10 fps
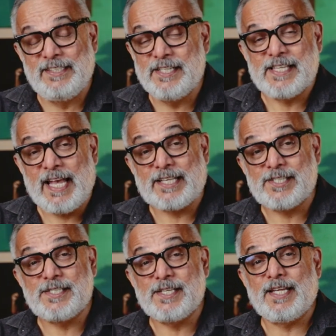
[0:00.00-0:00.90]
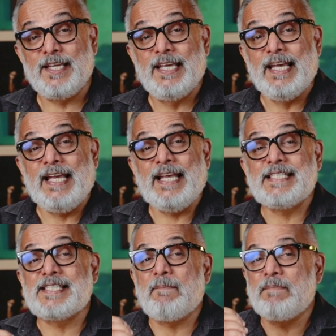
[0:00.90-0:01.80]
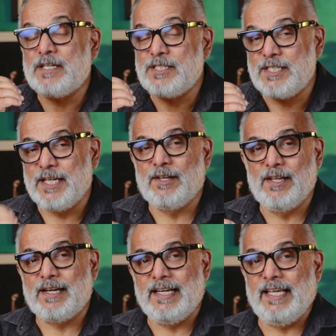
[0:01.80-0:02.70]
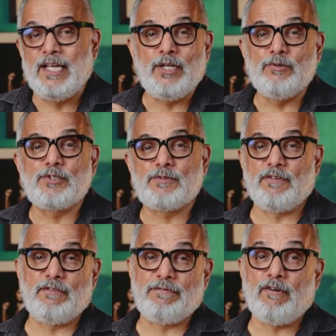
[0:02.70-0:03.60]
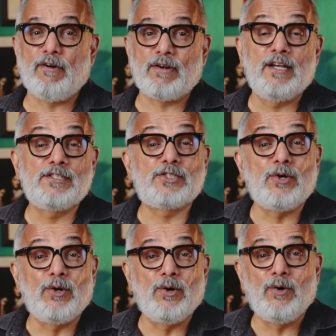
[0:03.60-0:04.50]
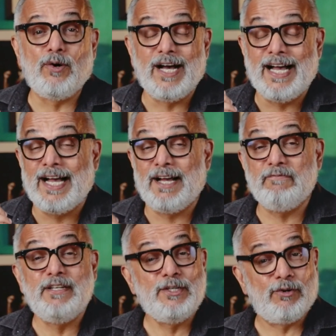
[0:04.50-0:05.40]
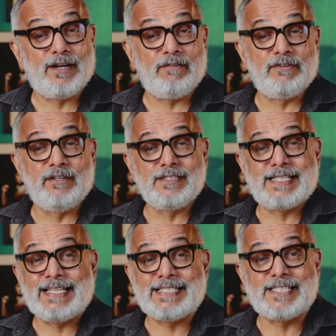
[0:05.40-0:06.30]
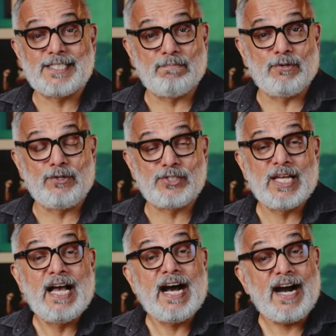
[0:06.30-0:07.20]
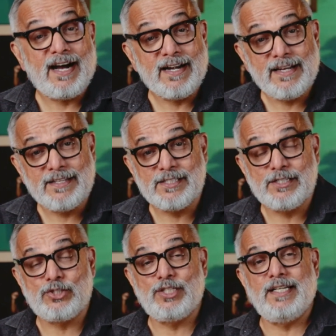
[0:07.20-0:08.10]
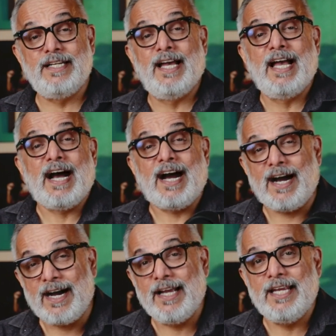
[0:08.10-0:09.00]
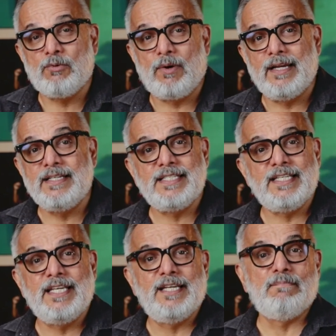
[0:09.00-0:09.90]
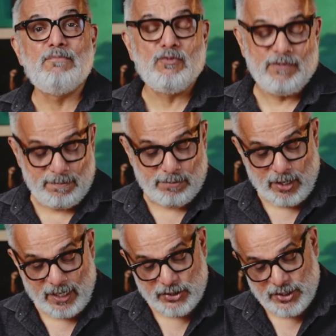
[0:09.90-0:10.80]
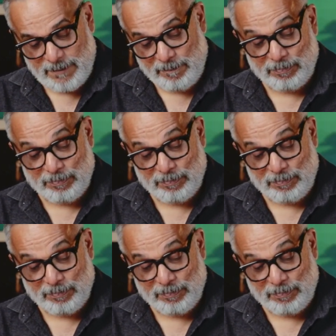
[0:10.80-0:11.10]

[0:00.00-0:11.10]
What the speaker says: This accessory is particularly useful for solo videographers as it supports unassisted, high-quality movie production.